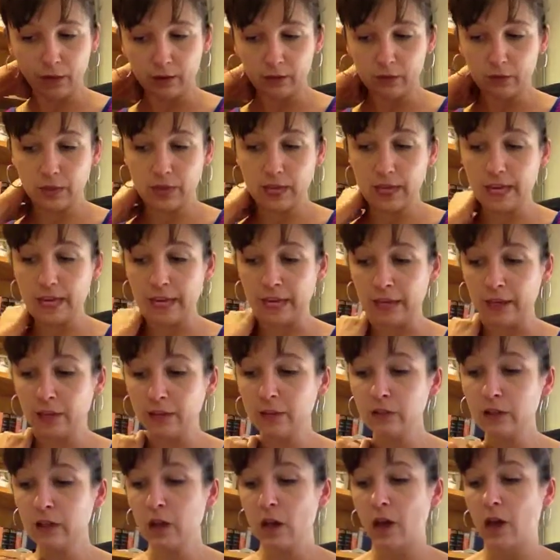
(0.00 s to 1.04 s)
The
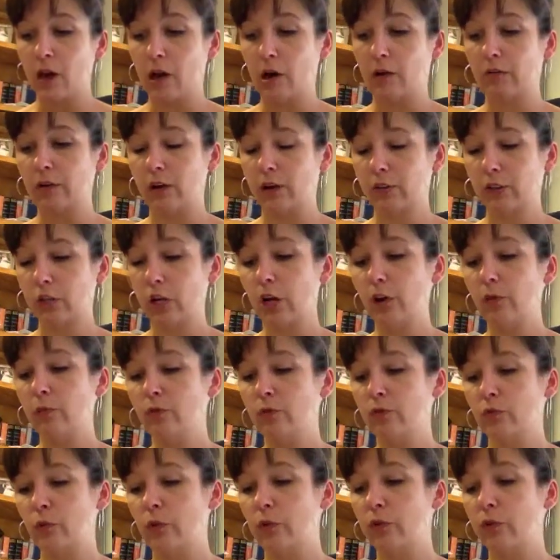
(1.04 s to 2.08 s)
end of
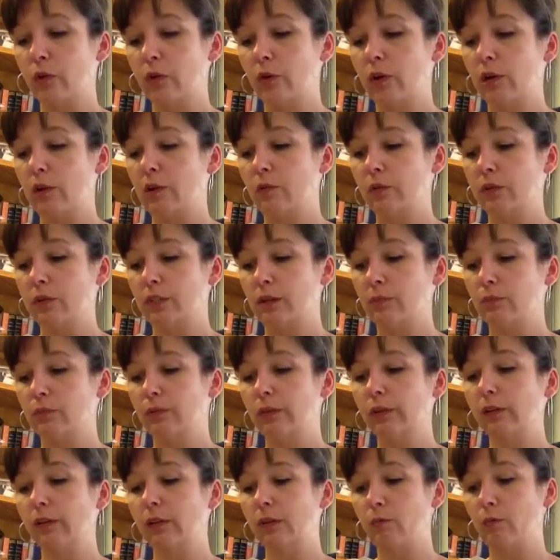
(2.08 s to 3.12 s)
October, North Korea was
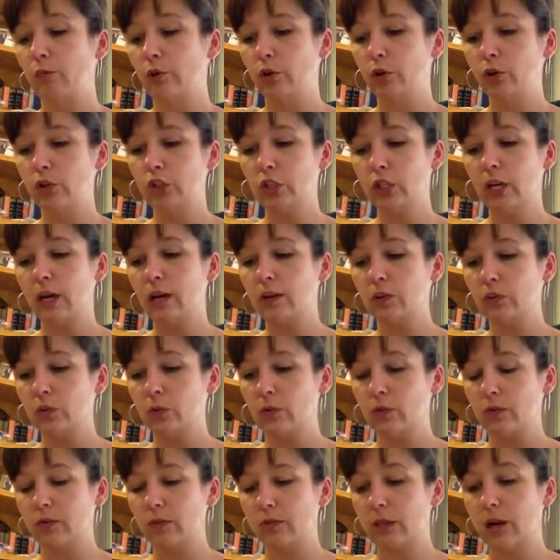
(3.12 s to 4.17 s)
completely pushed out of
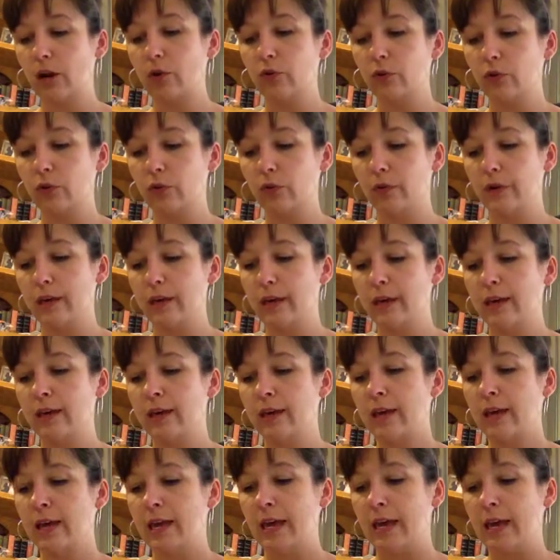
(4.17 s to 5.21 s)
South Korea,
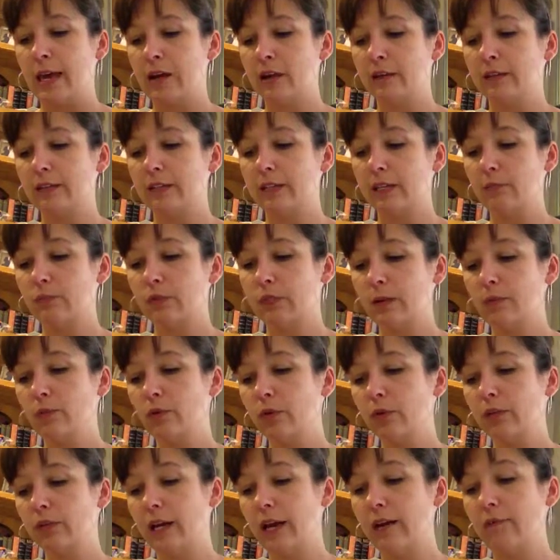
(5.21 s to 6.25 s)
and on September
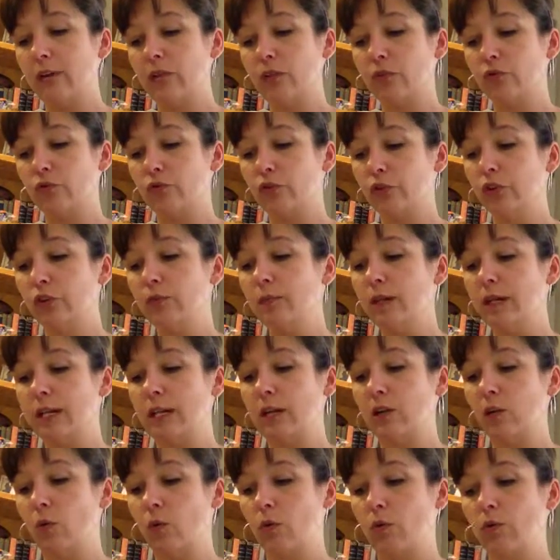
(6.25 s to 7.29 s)
11th, Truman
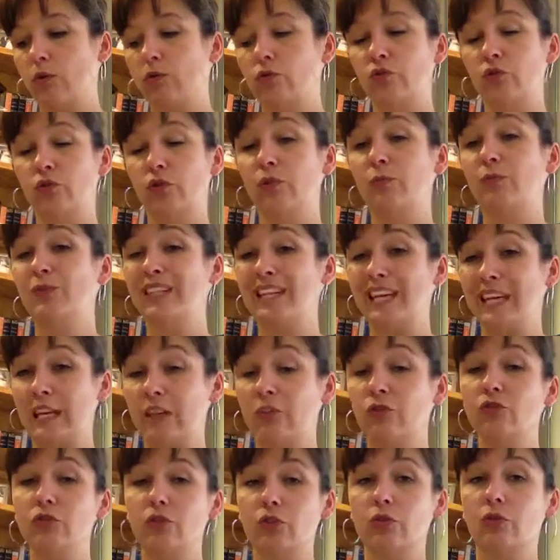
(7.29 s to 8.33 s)
had ordered troops
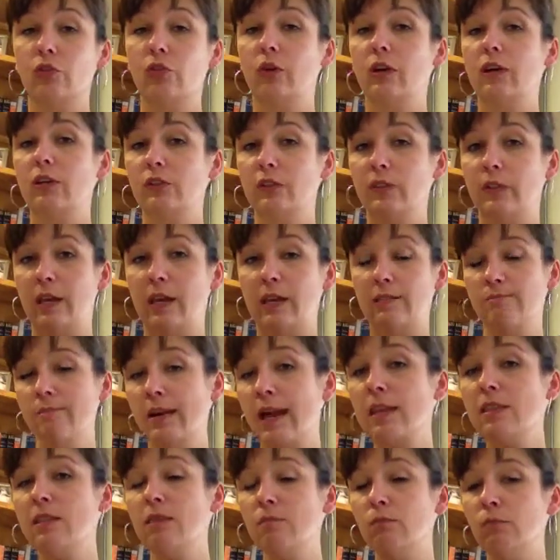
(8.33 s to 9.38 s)
into Korea. So they had
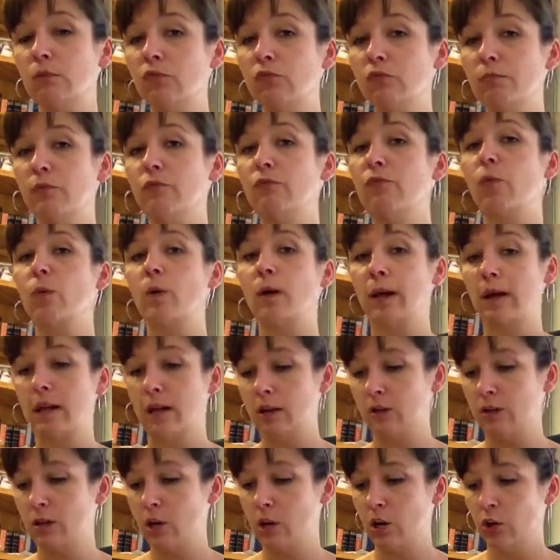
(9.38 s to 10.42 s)
made the move
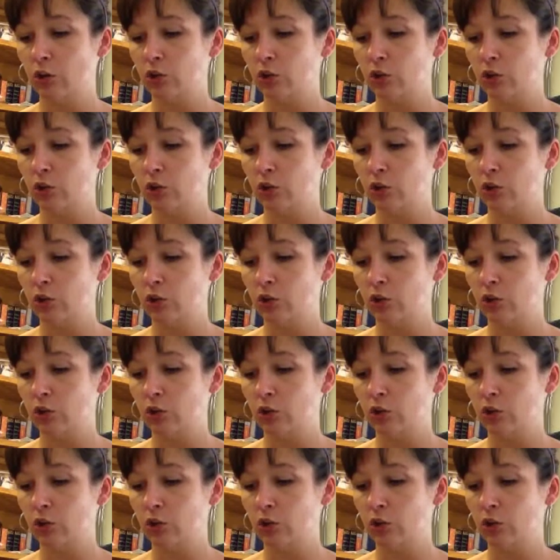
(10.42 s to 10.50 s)
beforehand.